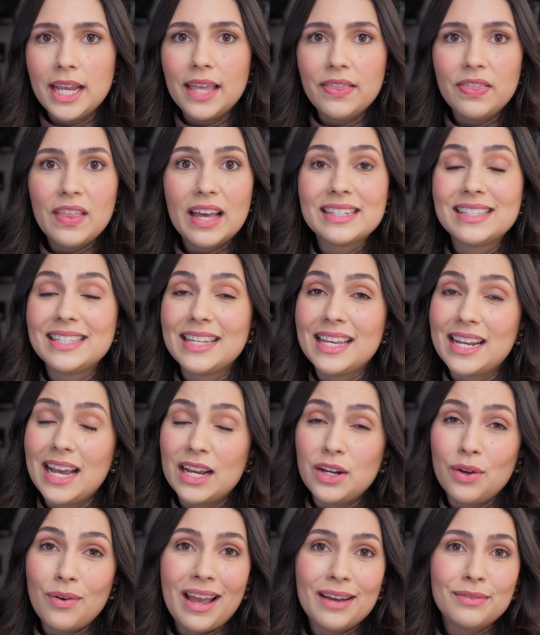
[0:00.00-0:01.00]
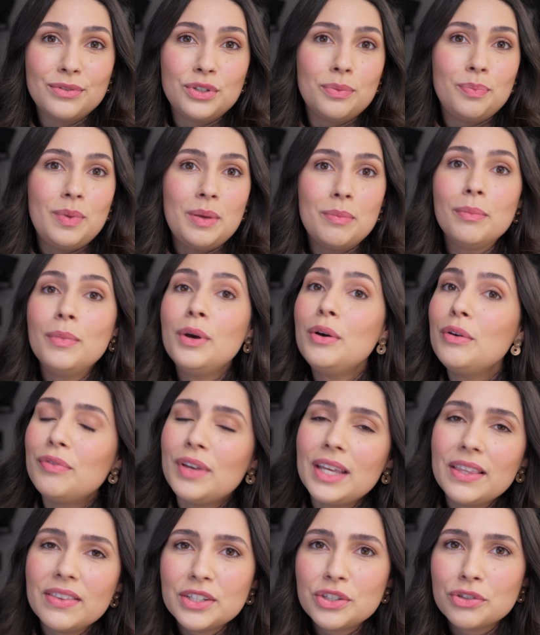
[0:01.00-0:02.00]
and that's it. I don't have to be
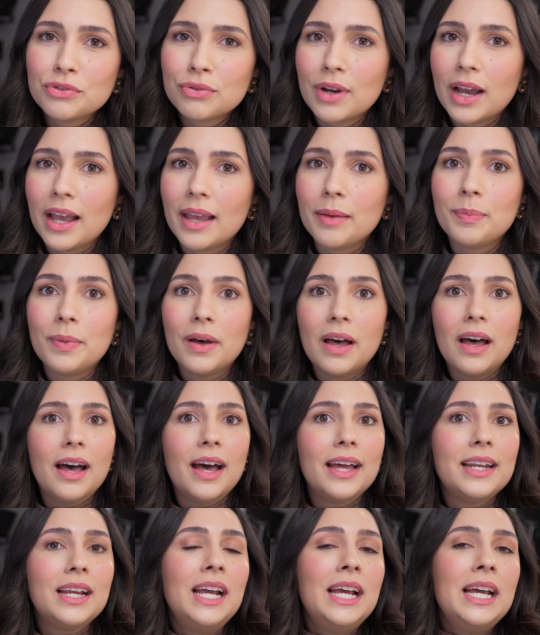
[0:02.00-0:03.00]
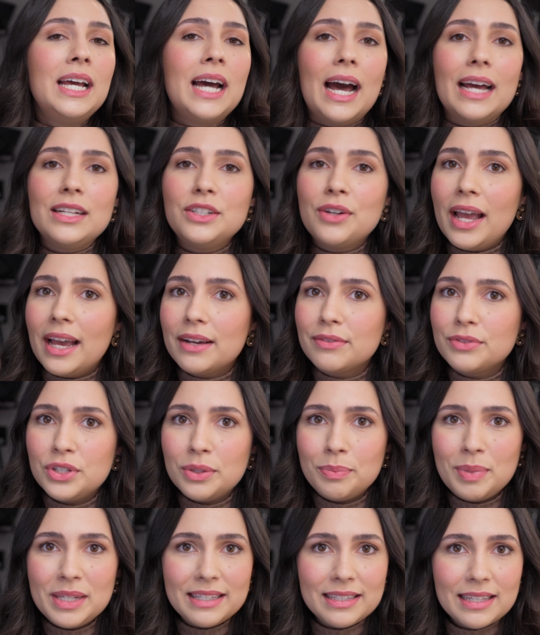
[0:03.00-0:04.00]
moving the tripod. I don't have
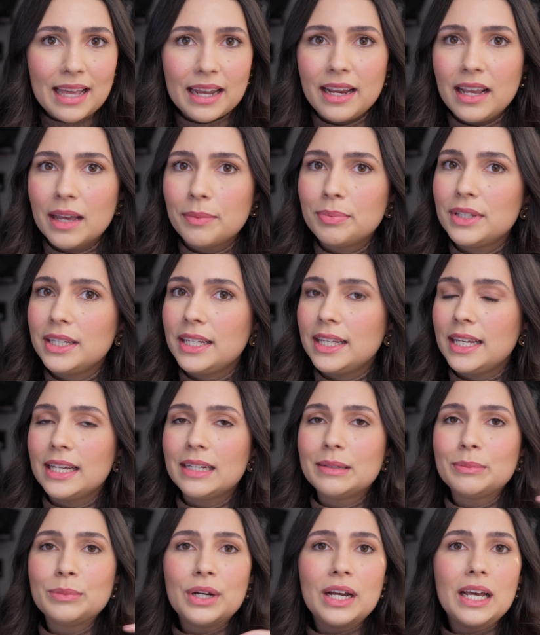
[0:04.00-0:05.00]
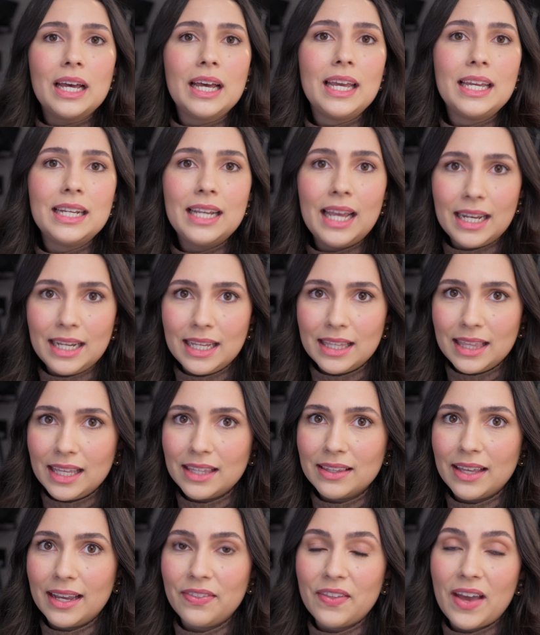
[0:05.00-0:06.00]
to be setting up the camera and anything
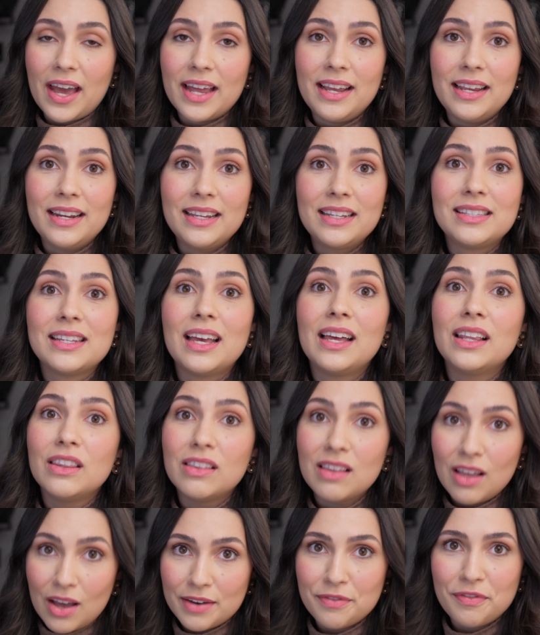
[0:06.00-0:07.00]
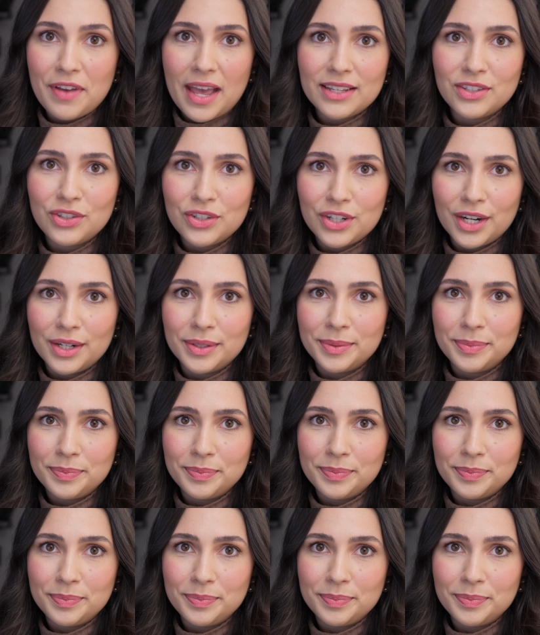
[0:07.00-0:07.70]
like that. It is a lot faster.